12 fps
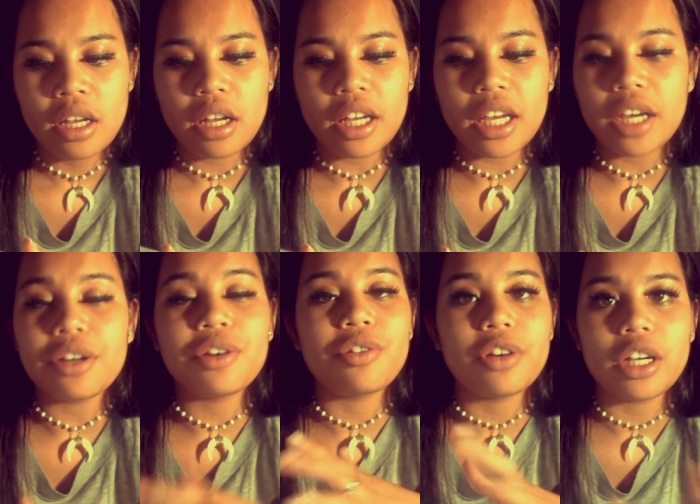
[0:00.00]

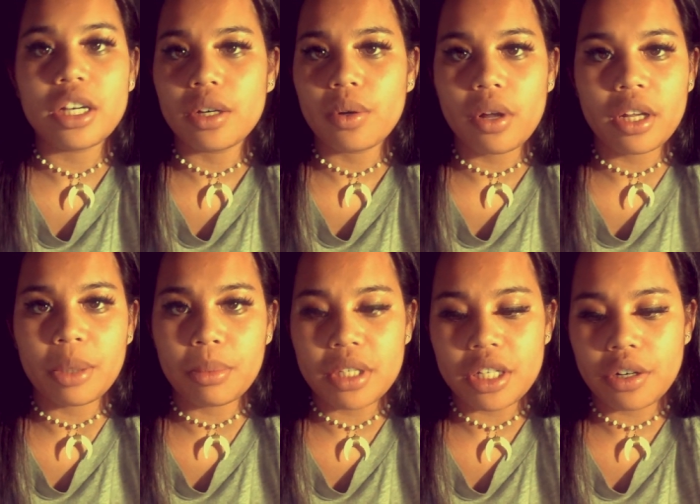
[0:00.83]
Again, great quality
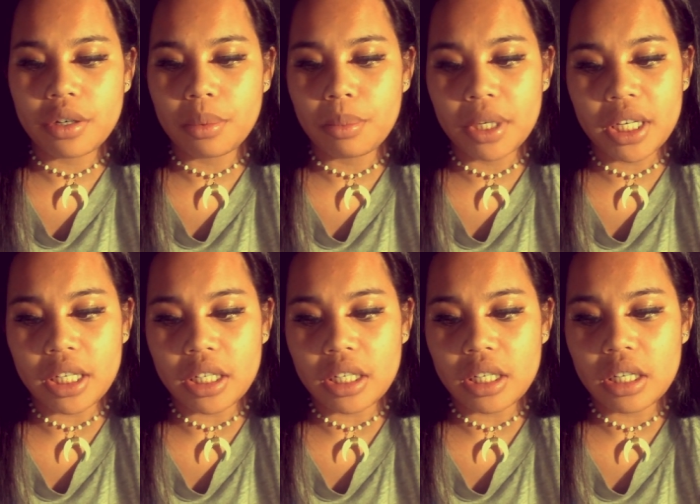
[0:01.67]
material
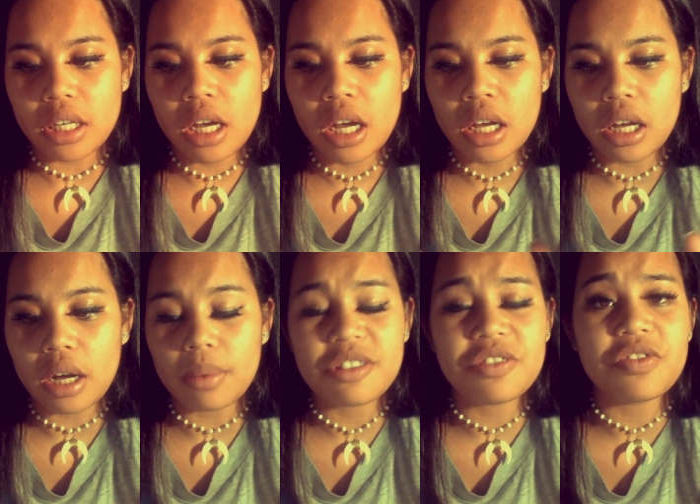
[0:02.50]
bikini.
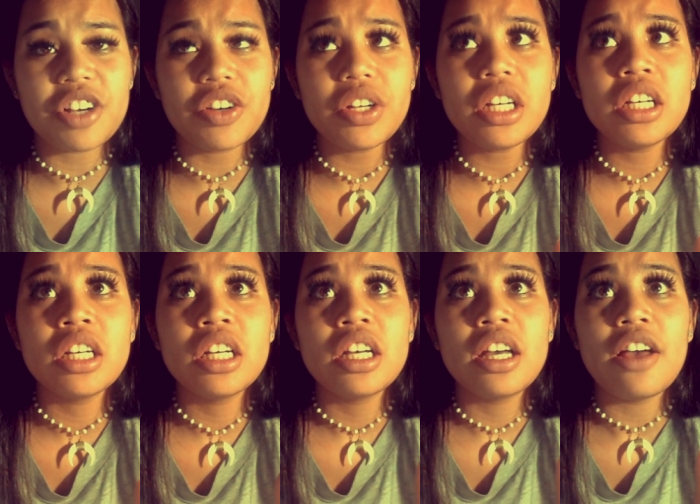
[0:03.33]
Um, it's very,
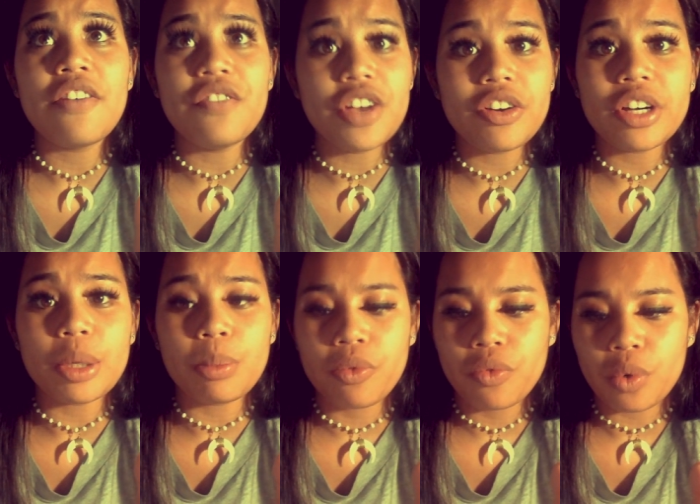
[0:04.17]
very
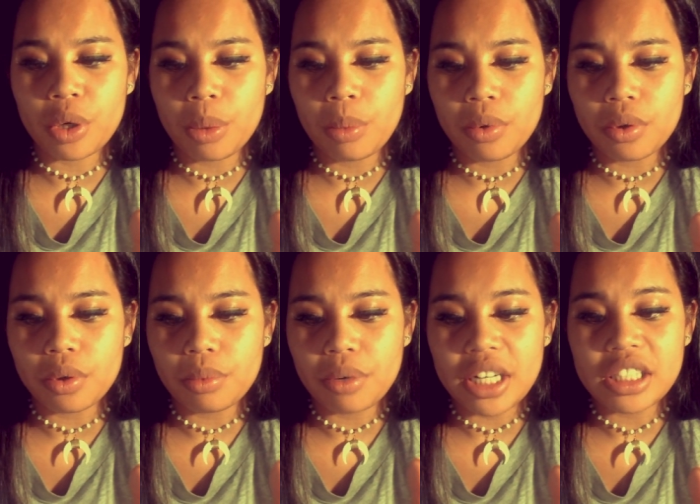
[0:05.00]
affordable
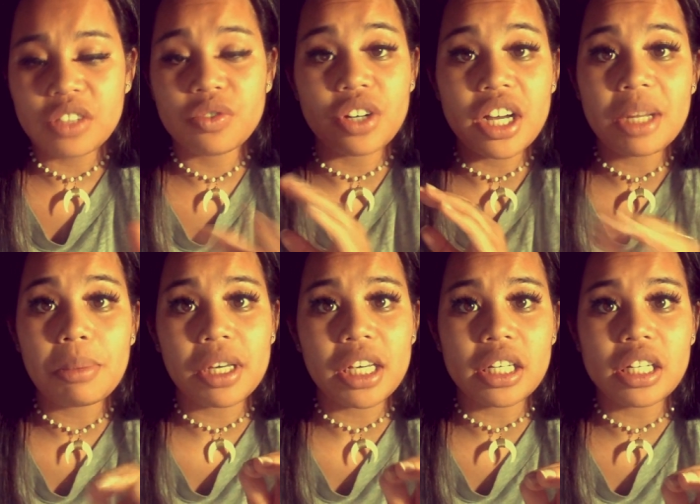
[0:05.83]
price for any
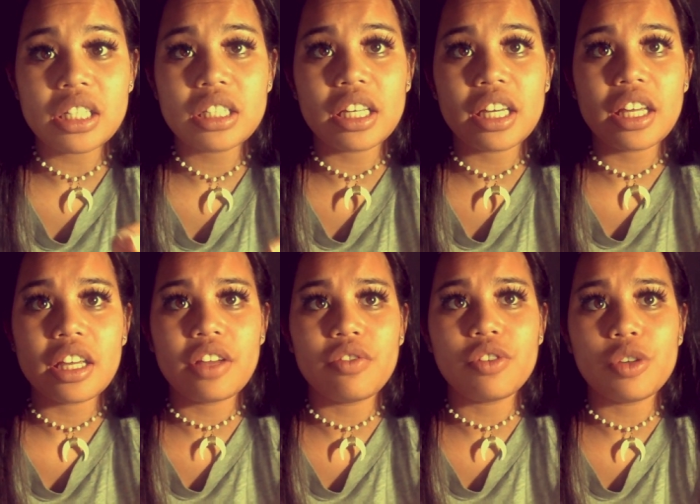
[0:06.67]
bikinis. Like
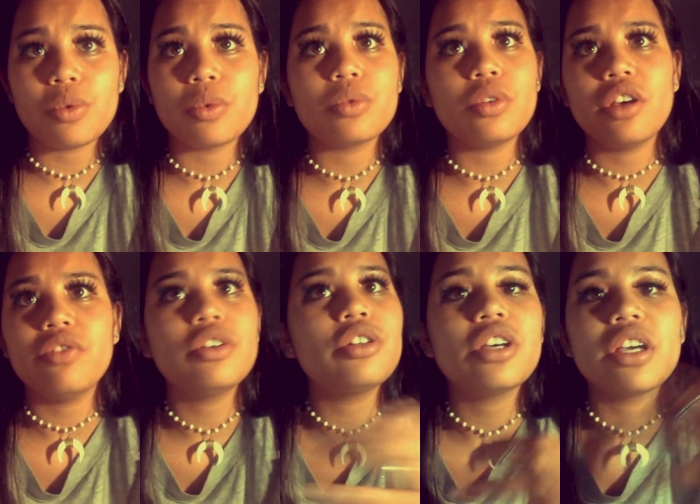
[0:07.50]
if you if
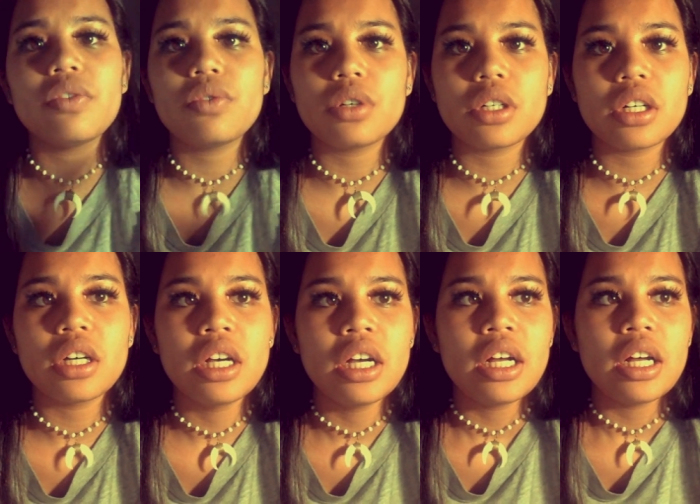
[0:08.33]
you're looking for
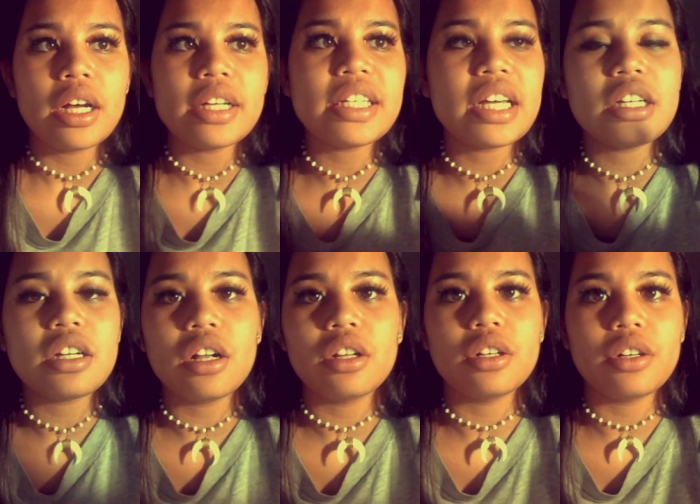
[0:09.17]
a ten
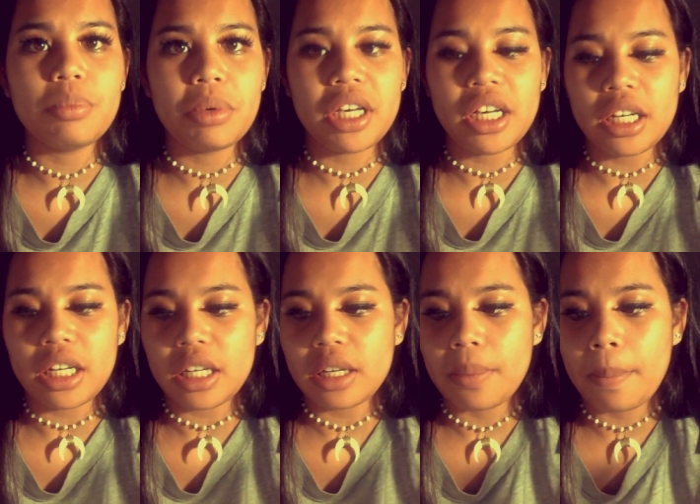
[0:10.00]
dollar
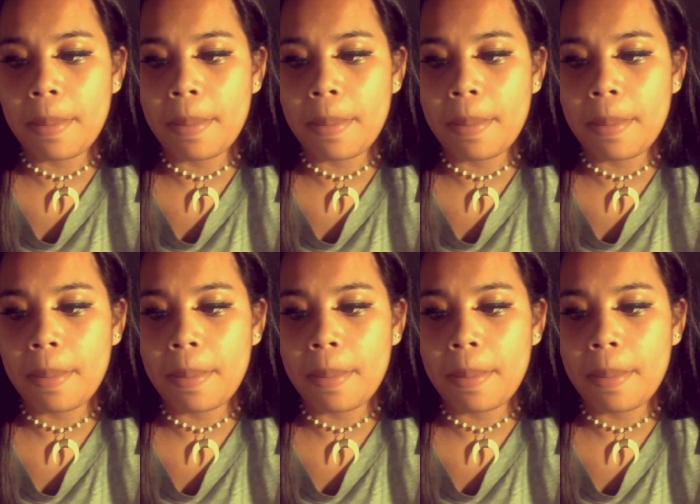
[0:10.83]
bikini,